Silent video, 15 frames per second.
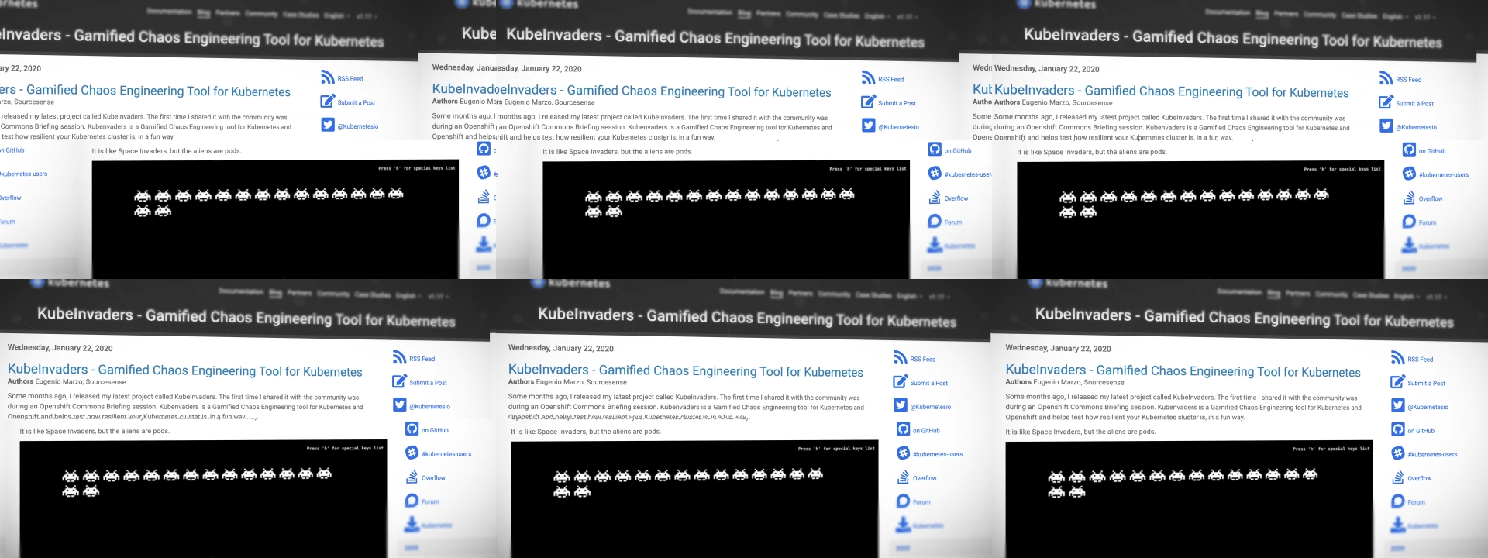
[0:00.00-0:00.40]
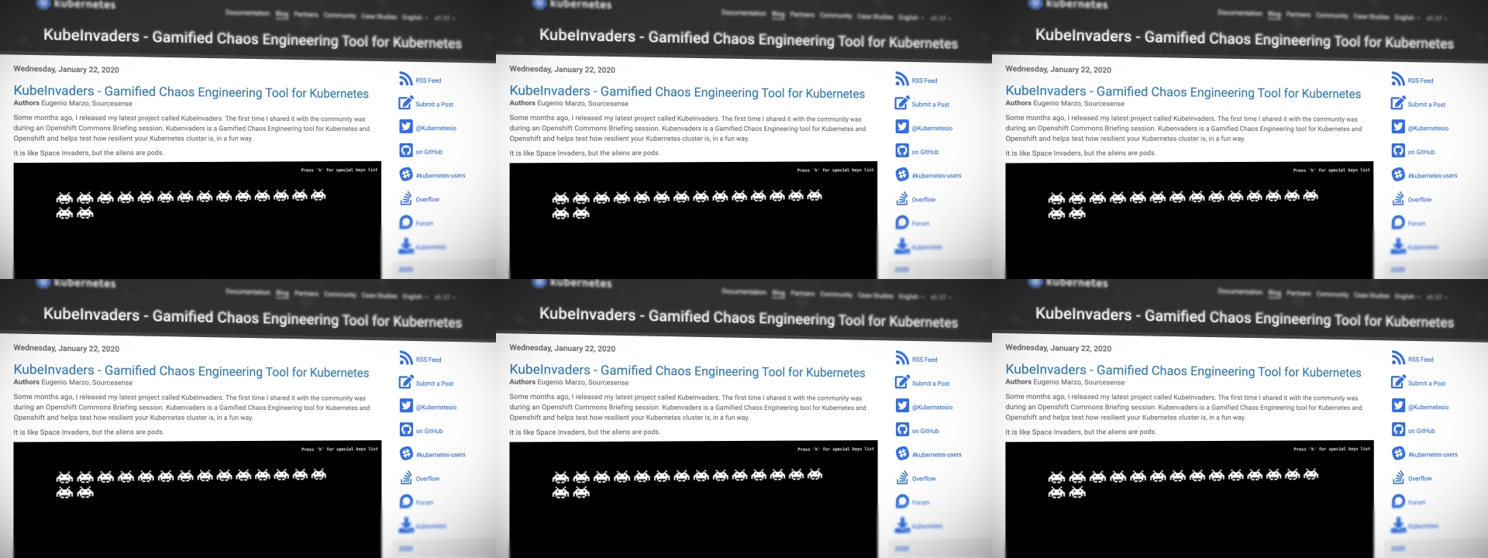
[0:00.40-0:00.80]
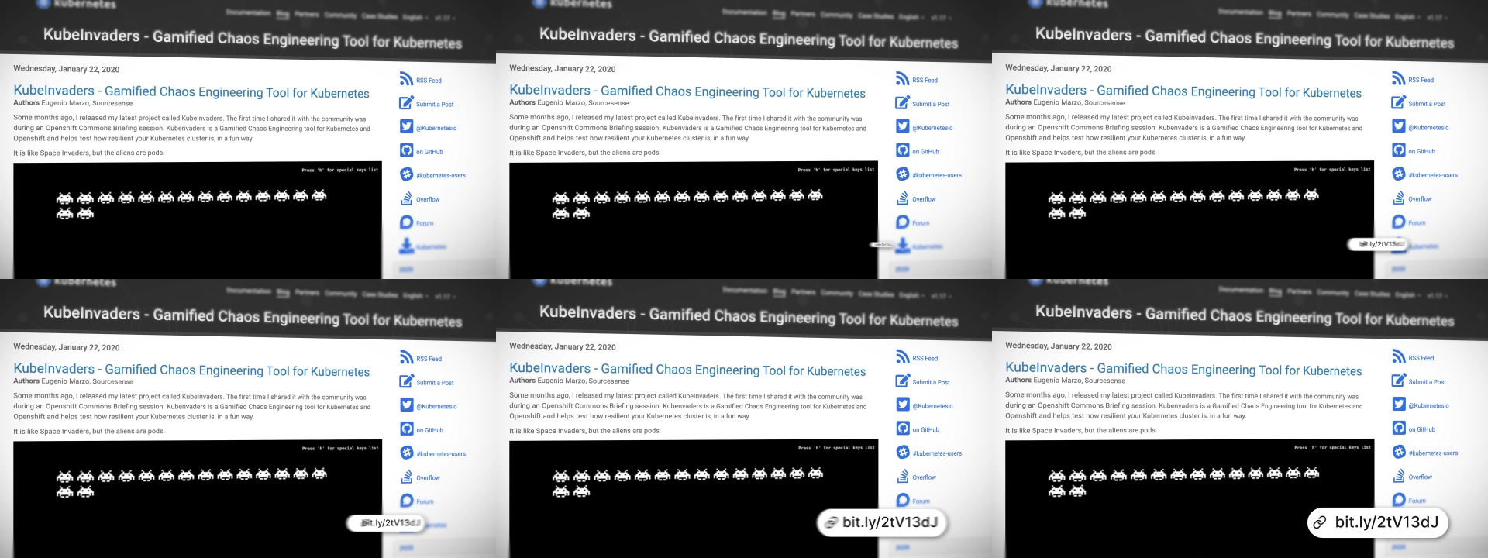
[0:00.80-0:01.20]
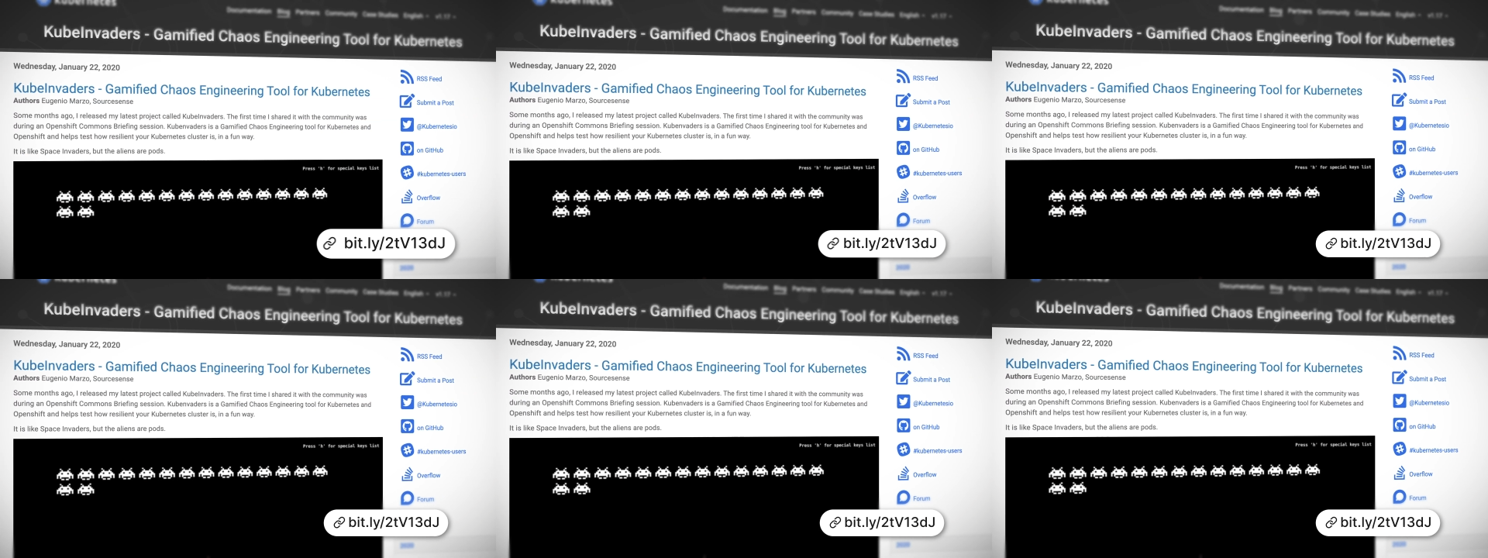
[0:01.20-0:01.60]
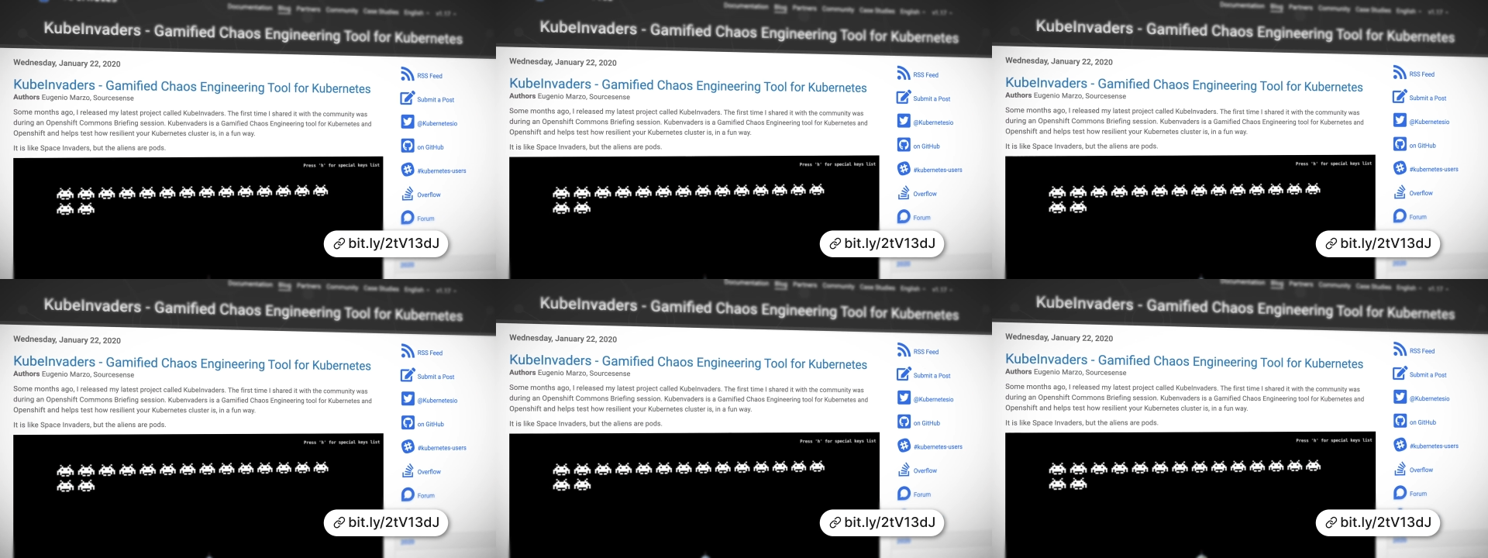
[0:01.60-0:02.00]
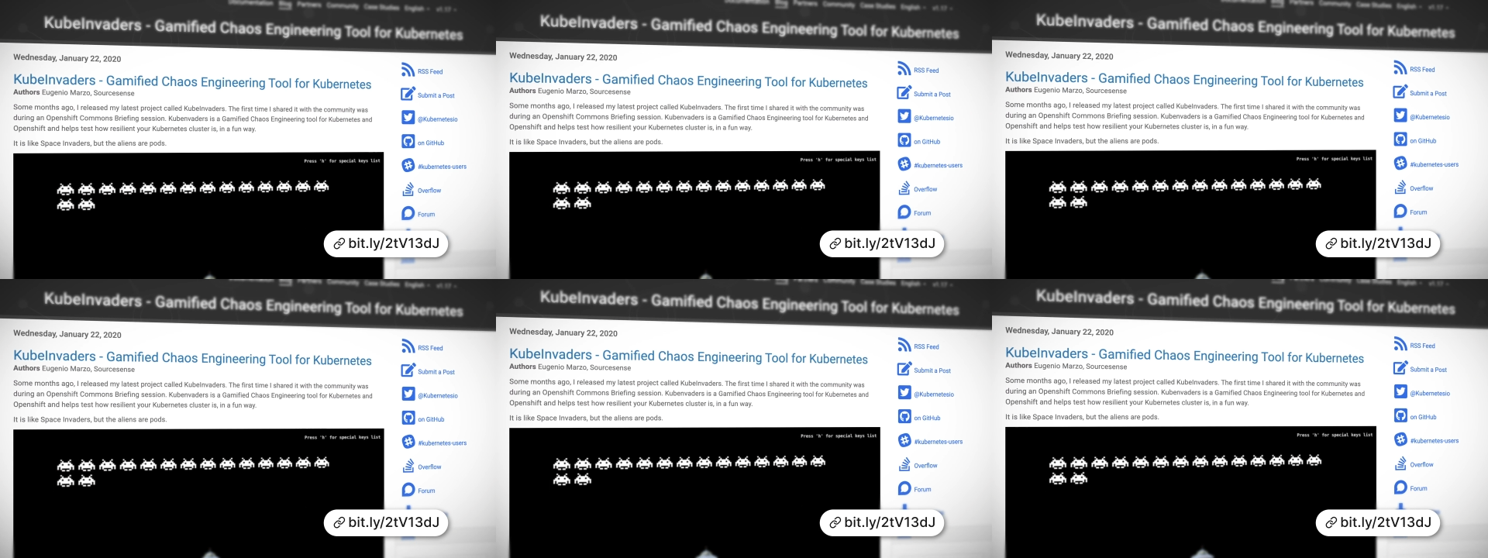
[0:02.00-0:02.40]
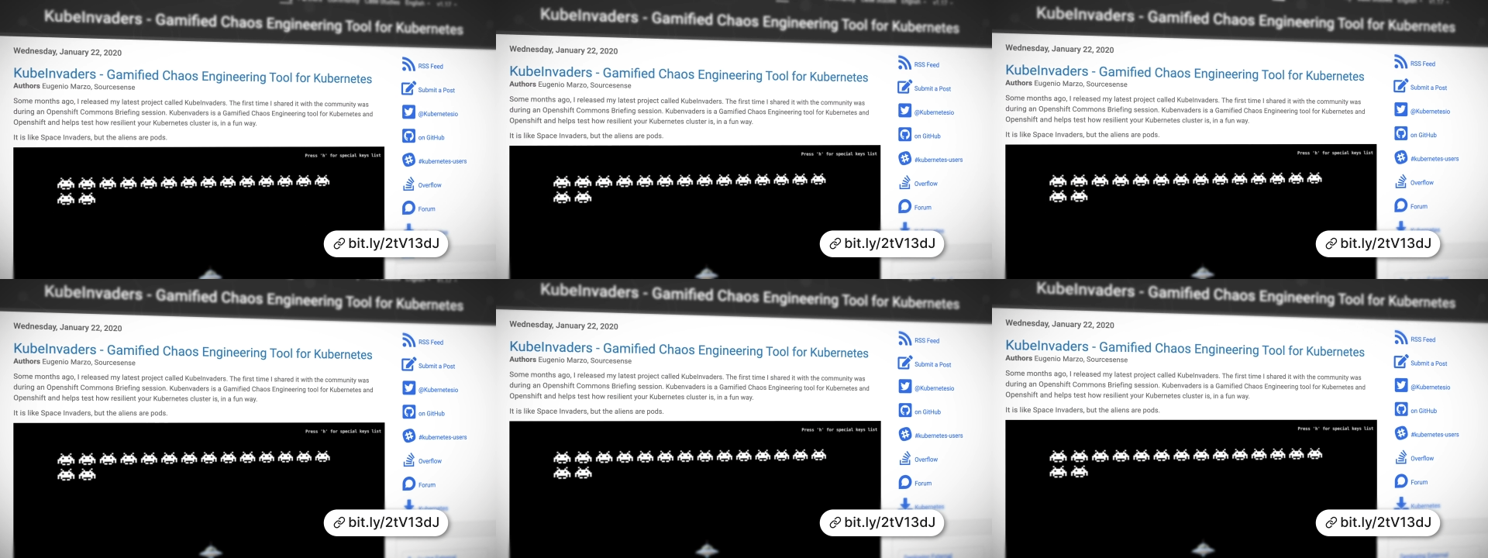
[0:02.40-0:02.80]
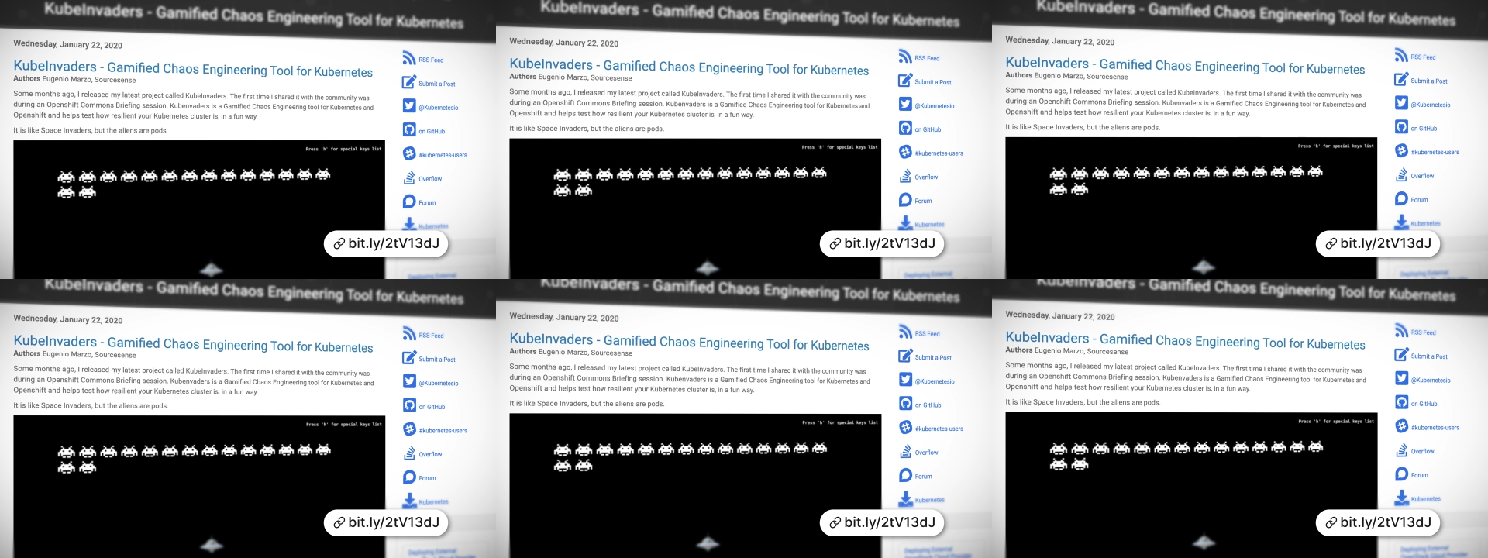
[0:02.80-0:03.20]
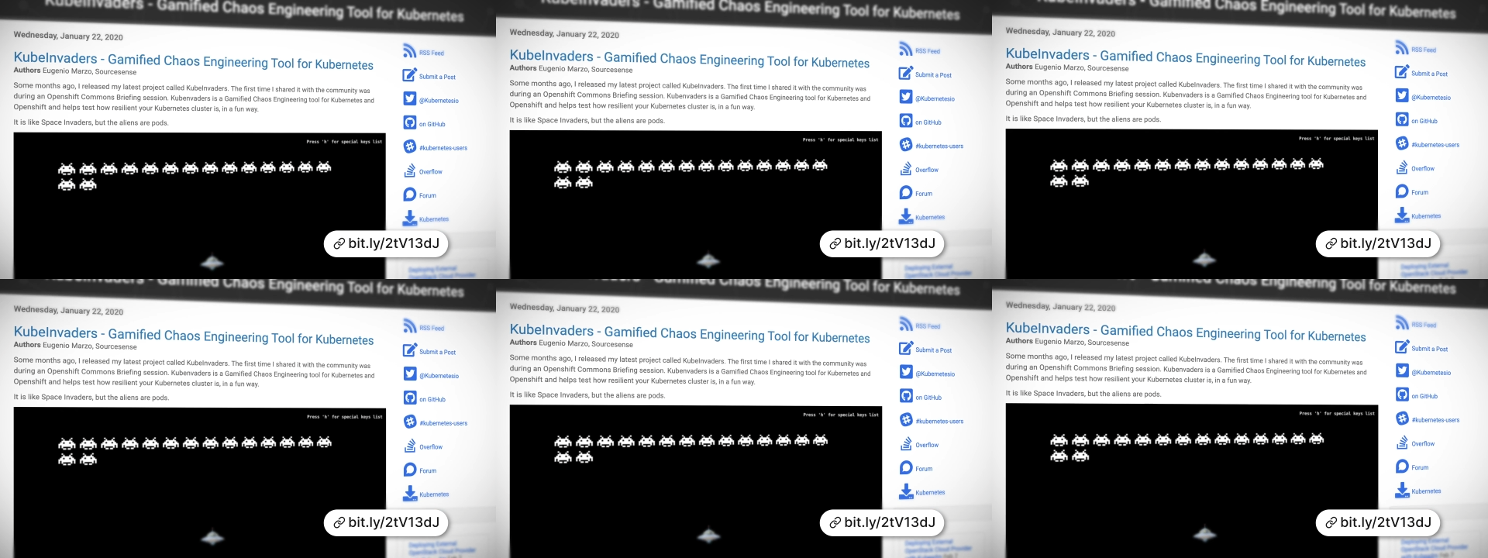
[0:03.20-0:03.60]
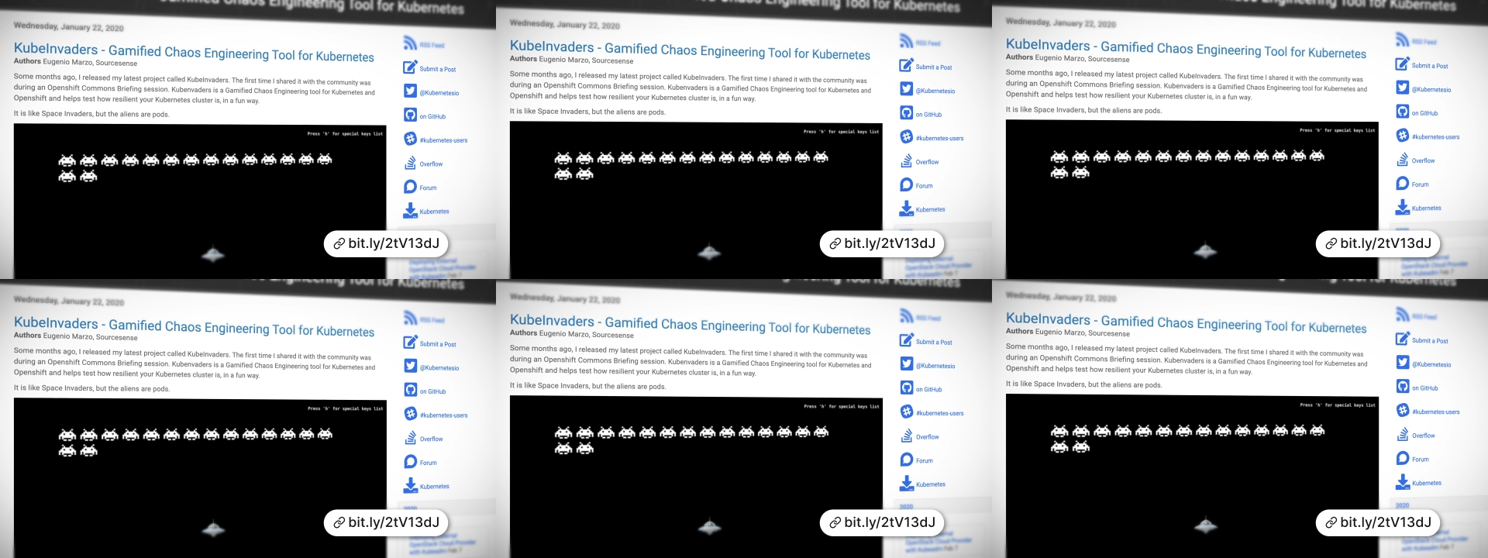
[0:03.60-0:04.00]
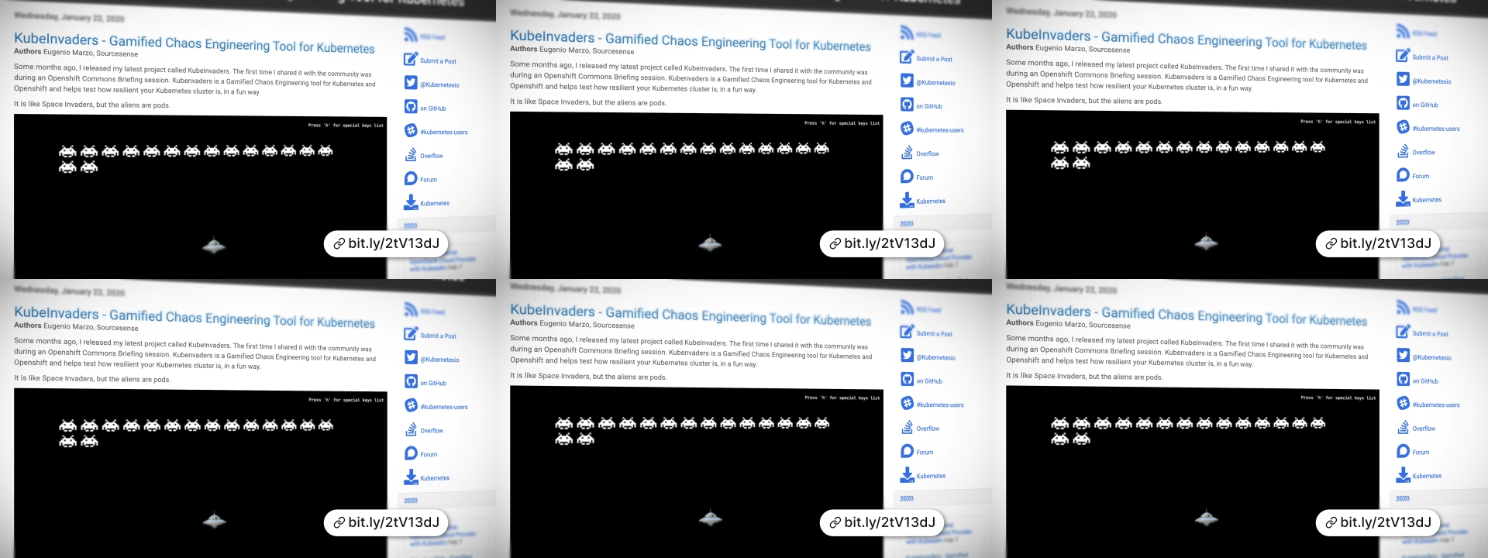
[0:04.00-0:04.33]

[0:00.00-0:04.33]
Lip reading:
No face is visible, so there are no lips to read.